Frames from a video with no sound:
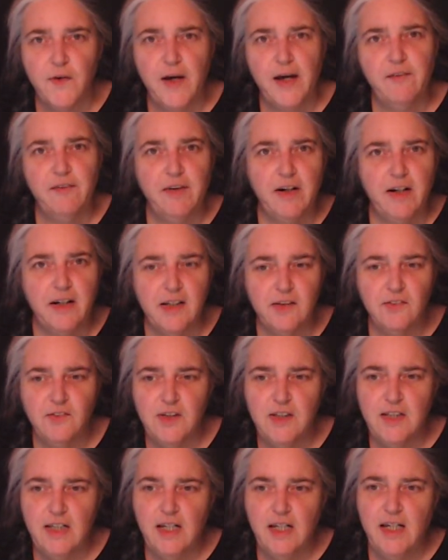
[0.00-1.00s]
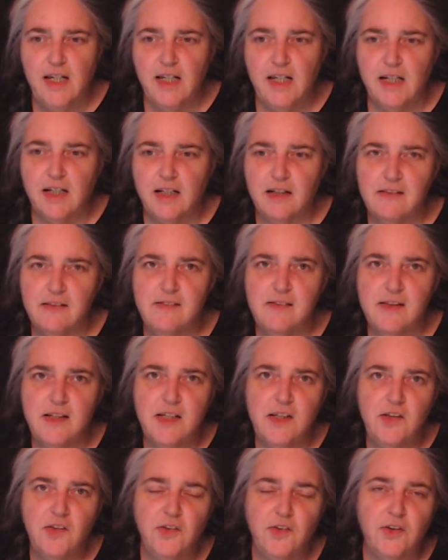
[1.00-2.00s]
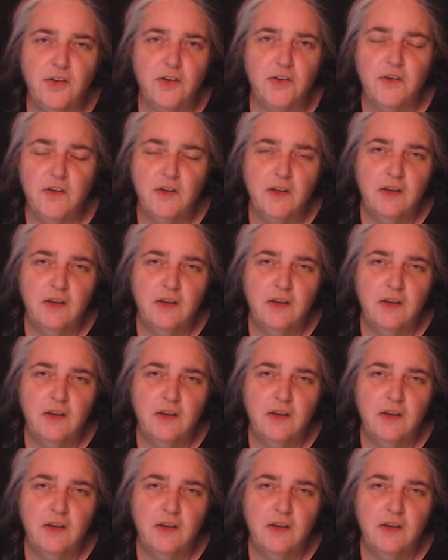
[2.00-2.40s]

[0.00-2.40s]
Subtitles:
how are you today? I seen your